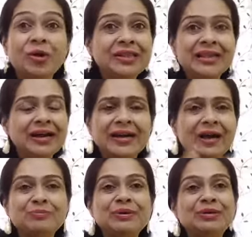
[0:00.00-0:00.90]
that
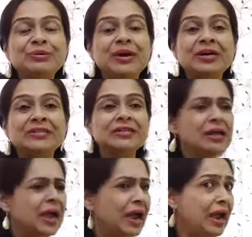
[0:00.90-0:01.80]
happened to us,
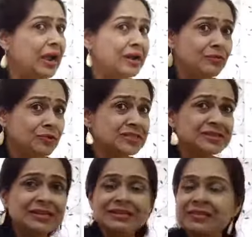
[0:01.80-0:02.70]
and was it
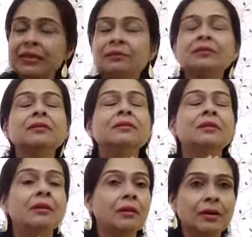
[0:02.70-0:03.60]
easy?
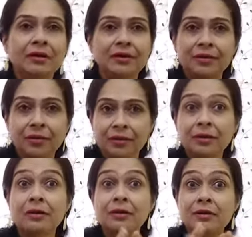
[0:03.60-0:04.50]
Not at all.
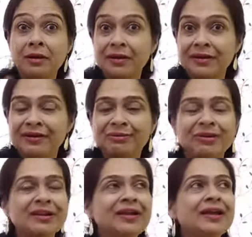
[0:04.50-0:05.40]
Not at all.
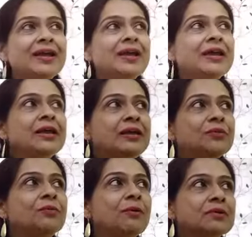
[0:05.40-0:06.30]
It
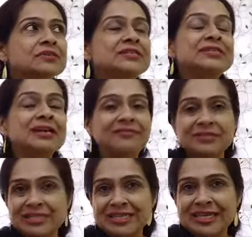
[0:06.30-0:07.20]
was
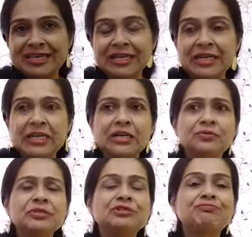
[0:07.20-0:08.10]
devastating. It
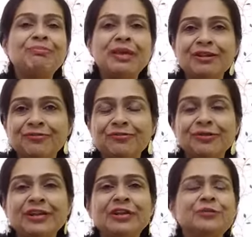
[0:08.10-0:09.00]
was painful.
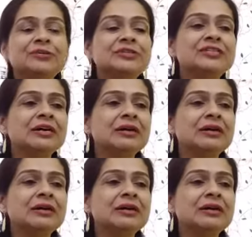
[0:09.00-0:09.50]
It was